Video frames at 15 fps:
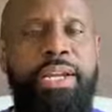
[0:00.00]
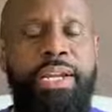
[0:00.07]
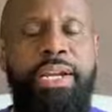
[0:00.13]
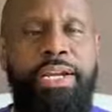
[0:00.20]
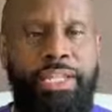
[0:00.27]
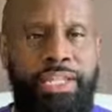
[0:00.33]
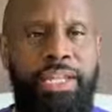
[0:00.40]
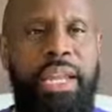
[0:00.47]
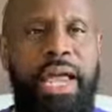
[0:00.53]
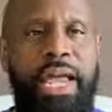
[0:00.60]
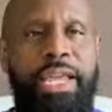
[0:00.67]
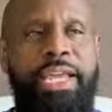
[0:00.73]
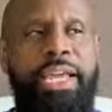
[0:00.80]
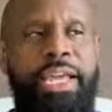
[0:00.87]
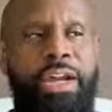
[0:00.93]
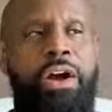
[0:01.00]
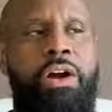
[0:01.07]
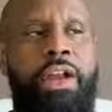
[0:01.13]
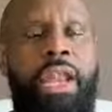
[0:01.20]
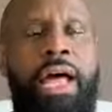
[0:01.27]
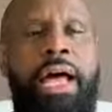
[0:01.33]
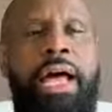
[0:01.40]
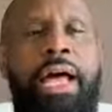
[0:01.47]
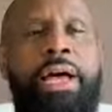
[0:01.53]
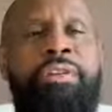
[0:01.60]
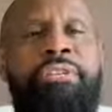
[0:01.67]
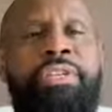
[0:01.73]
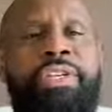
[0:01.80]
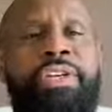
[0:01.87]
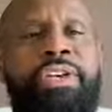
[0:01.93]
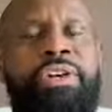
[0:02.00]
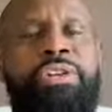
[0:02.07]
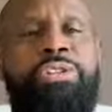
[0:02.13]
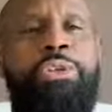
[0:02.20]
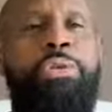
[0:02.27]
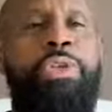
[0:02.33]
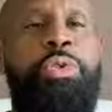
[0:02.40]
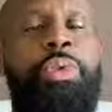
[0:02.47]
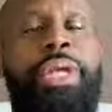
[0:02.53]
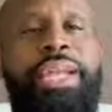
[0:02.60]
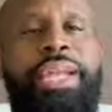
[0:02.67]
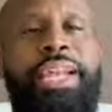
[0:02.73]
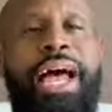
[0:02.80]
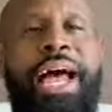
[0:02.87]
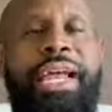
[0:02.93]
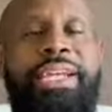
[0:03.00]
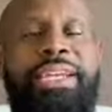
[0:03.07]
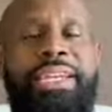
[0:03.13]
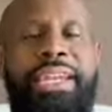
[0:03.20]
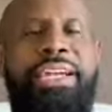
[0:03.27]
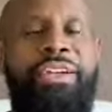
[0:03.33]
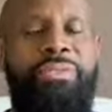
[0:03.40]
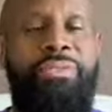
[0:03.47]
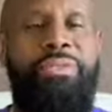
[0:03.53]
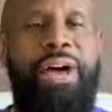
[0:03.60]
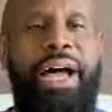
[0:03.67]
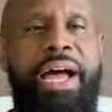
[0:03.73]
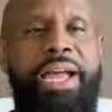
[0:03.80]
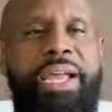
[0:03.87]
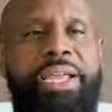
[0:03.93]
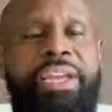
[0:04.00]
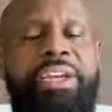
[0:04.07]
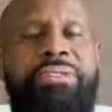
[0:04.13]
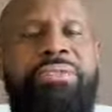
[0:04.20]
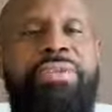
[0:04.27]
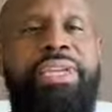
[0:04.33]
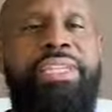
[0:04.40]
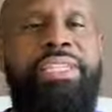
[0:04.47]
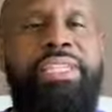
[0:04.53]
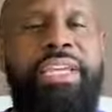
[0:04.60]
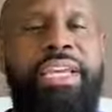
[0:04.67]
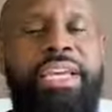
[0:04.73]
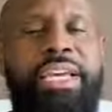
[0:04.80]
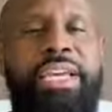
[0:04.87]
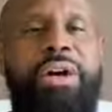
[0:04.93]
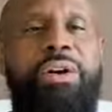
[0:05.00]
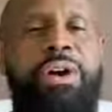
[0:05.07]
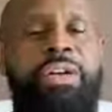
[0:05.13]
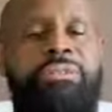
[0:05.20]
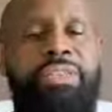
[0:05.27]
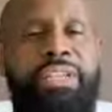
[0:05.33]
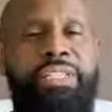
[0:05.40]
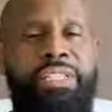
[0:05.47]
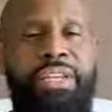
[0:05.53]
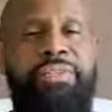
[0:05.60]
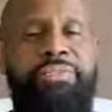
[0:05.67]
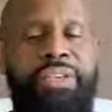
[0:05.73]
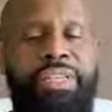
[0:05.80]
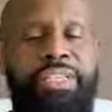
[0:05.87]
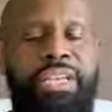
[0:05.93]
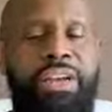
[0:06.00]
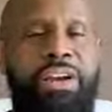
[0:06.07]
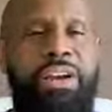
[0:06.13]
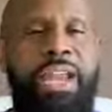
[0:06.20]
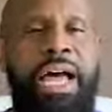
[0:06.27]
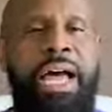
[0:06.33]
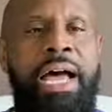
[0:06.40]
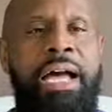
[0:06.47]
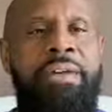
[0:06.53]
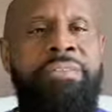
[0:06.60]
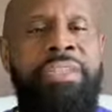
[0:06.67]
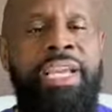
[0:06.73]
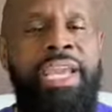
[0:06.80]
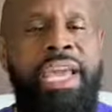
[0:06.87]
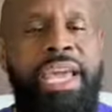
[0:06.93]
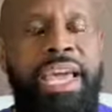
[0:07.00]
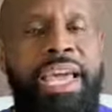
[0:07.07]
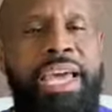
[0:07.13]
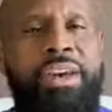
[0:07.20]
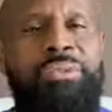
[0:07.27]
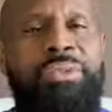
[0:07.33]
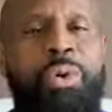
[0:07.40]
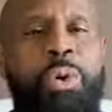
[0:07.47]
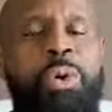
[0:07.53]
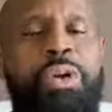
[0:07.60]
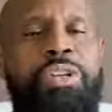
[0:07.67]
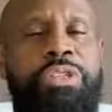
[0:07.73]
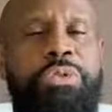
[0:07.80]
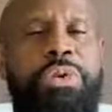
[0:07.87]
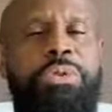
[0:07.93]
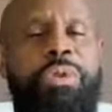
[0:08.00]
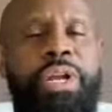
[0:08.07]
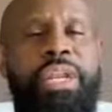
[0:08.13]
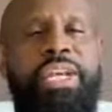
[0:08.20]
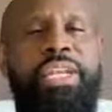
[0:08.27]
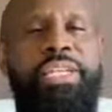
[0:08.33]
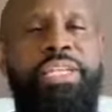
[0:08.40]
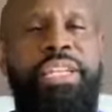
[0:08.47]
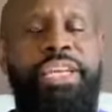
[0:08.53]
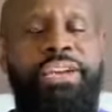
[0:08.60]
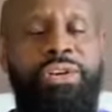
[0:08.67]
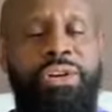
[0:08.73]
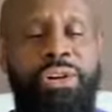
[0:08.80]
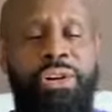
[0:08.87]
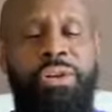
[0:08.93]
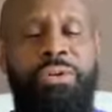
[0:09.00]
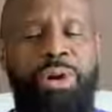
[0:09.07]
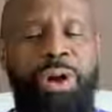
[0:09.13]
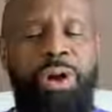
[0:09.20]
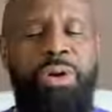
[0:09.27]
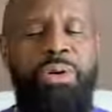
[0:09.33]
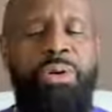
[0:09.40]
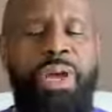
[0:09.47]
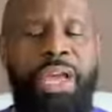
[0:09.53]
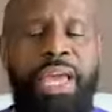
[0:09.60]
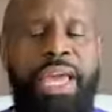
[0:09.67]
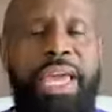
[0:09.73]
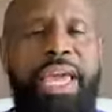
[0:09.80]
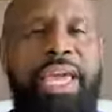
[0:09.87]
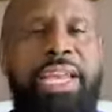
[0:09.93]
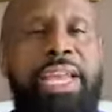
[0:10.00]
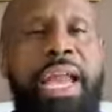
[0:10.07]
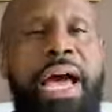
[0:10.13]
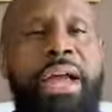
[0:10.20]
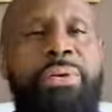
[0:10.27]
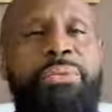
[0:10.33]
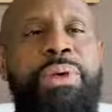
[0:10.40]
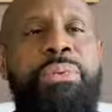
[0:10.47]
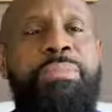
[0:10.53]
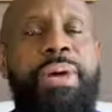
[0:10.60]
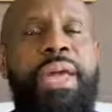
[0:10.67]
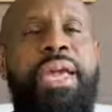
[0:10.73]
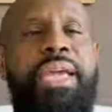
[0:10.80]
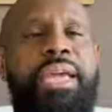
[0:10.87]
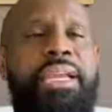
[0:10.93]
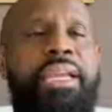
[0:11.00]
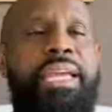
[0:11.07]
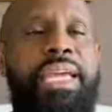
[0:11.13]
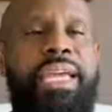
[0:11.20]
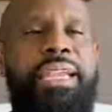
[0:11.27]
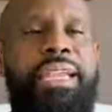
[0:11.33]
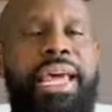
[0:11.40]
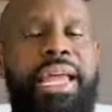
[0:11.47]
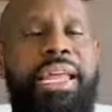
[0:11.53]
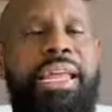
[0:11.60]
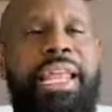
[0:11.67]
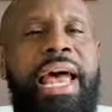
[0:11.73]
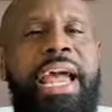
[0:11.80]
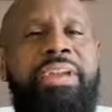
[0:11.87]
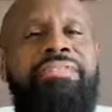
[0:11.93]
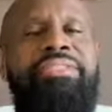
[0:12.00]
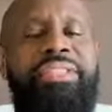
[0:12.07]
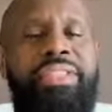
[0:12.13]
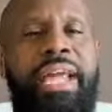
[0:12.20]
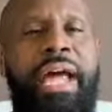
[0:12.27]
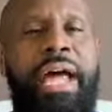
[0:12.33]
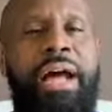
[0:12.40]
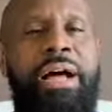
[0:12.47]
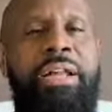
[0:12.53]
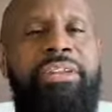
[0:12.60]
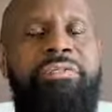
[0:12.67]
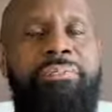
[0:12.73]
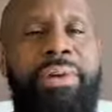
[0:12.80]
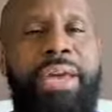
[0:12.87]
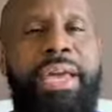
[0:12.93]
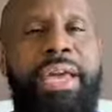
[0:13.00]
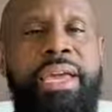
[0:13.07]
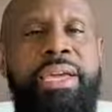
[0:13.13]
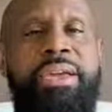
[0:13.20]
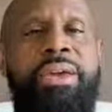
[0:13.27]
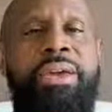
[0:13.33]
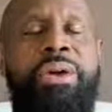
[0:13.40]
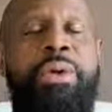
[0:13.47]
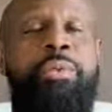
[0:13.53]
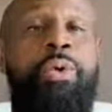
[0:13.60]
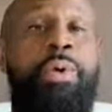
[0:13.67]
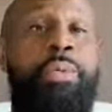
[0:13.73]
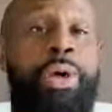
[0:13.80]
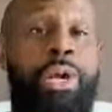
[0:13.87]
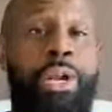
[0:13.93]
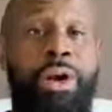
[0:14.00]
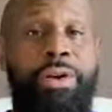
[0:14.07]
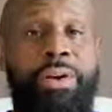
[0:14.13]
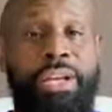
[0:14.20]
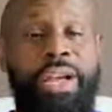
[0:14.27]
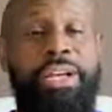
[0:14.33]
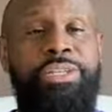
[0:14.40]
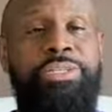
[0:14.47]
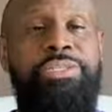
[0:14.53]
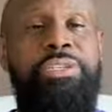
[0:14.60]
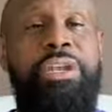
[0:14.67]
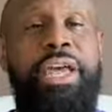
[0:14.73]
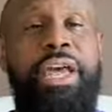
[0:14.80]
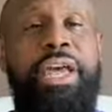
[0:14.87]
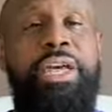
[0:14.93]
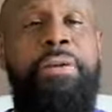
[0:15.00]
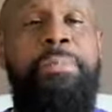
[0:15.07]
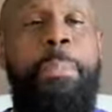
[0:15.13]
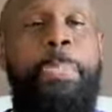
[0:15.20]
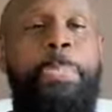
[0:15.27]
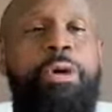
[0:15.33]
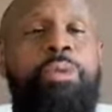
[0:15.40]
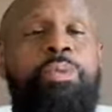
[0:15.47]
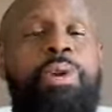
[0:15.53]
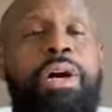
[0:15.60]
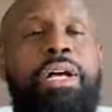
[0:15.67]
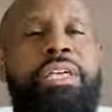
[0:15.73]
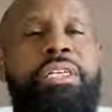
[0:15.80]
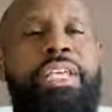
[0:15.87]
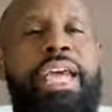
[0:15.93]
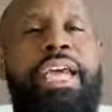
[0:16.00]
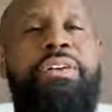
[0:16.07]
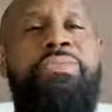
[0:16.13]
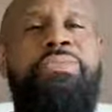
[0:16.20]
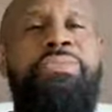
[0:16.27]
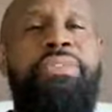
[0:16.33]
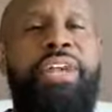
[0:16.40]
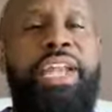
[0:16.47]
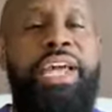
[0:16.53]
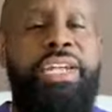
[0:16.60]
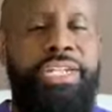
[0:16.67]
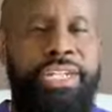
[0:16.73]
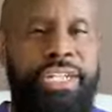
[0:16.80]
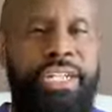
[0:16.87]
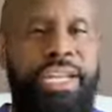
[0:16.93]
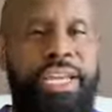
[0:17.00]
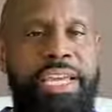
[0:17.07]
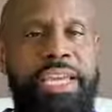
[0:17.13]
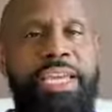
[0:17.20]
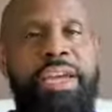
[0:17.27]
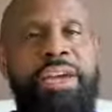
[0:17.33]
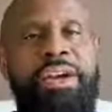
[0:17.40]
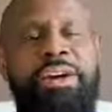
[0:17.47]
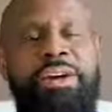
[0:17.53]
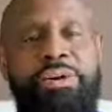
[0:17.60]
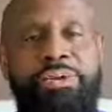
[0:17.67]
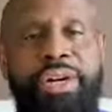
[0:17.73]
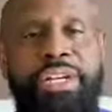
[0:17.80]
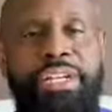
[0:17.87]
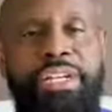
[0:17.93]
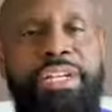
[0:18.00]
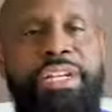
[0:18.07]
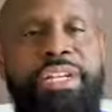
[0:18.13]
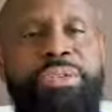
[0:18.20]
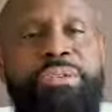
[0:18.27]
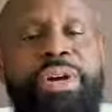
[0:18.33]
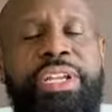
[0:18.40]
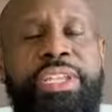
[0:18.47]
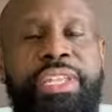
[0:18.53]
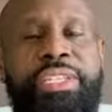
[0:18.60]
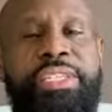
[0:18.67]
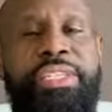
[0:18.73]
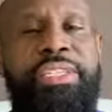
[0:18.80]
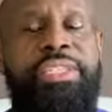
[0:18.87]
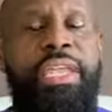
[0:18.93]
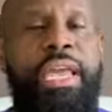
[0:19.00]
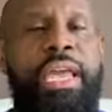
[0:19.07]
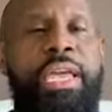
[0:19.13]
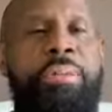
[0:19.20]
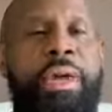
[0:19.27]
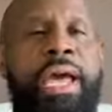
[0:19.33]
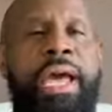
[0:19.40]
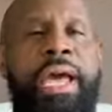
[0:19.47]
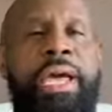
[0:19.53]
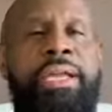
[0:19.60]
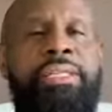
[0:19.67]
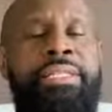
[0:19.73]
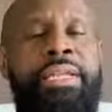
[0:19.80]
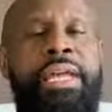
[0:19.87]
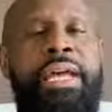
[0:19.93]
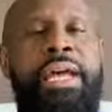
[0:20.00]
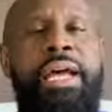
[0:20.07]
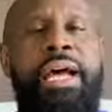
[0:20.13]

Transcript: looks like in our lives so that we can identify it if we see it or if it's if it's in our lives and of course we want to continue to grow and not remain in that lifestyle of being what we learned yesterday was a fleshly Christian, which is the same as